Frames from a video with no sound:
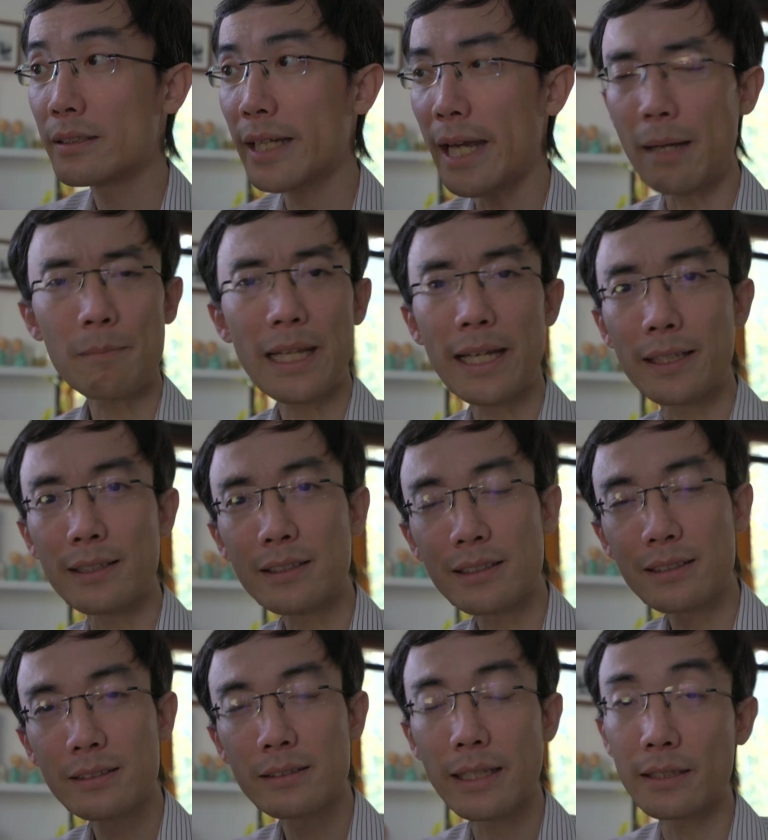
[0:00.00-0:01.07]
Cam Link,
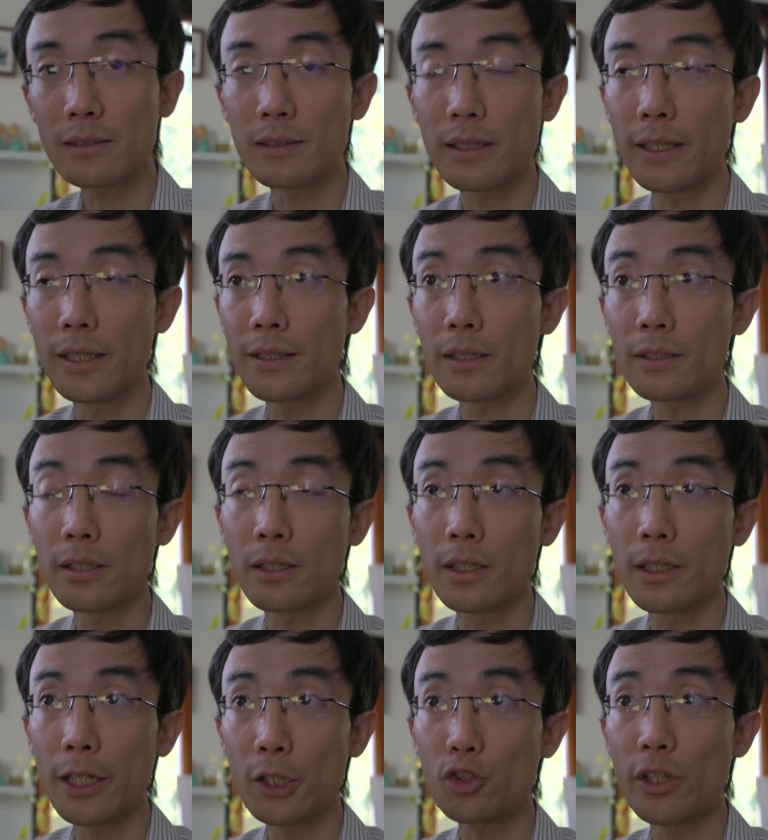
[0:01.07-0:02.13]
that's
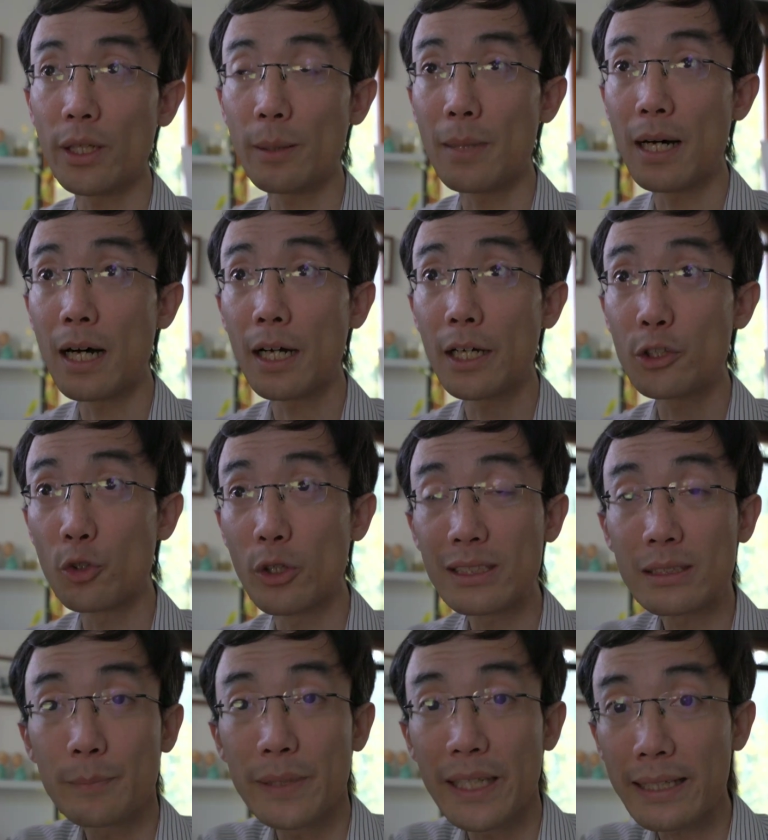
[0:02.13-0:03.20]
another HDMI
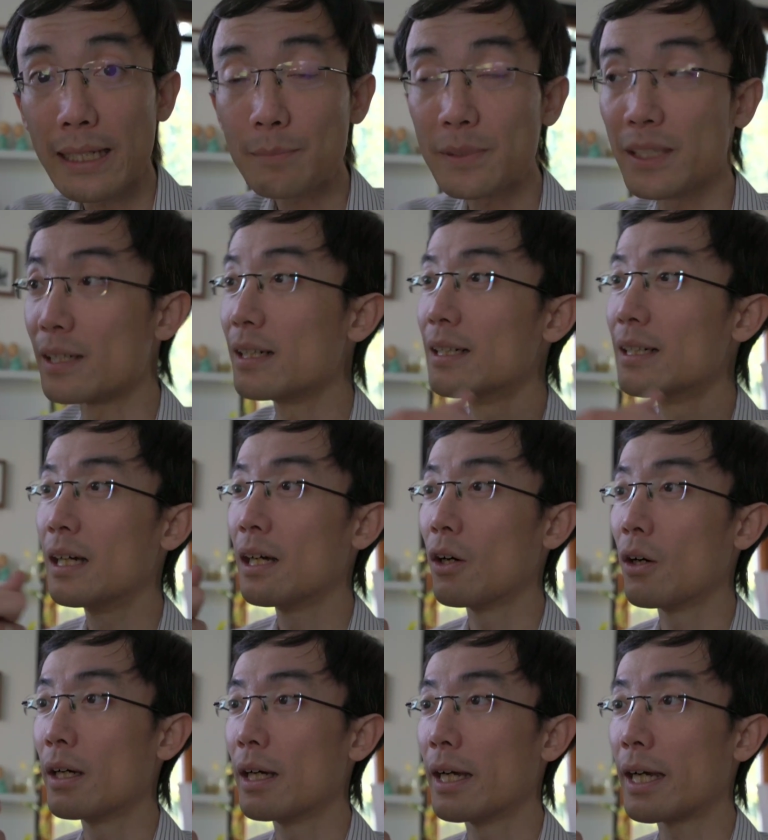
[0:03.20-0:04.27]
USB adapter,
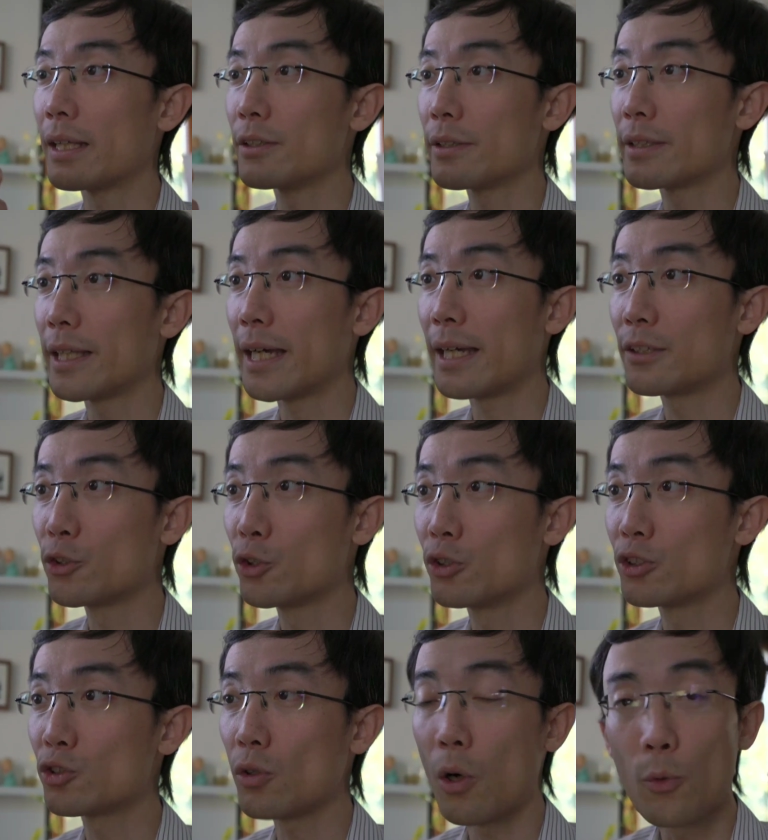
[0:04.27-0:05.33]
and then
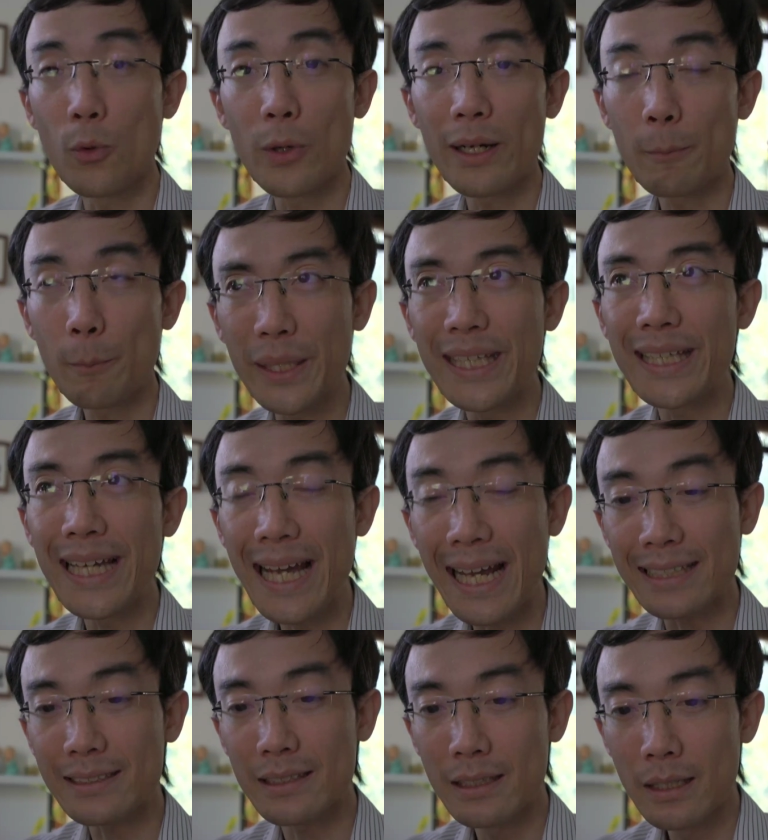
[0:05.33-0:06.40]
use
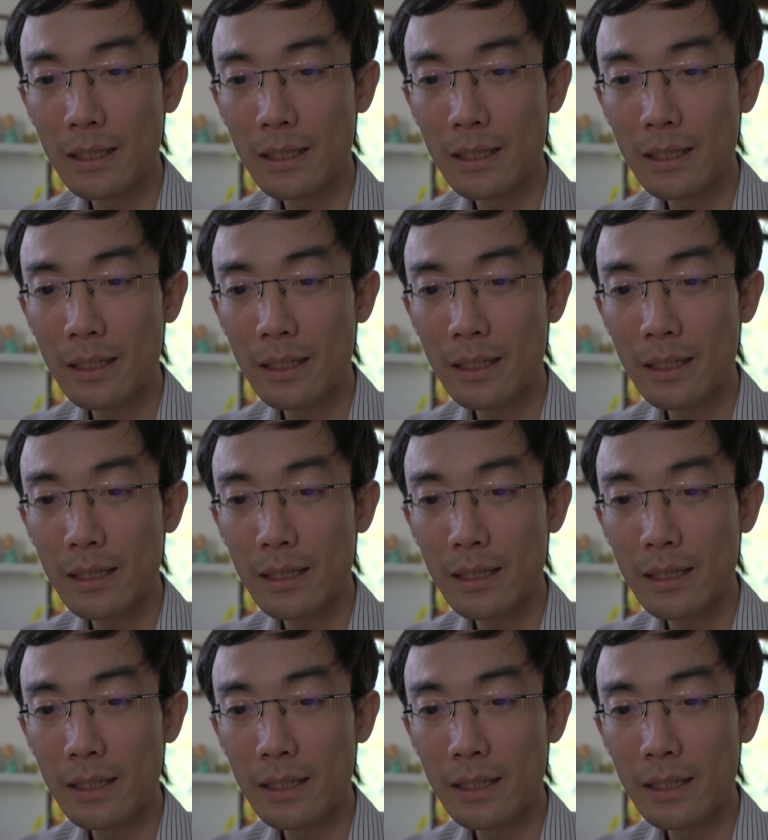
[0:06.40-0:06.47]
OBS.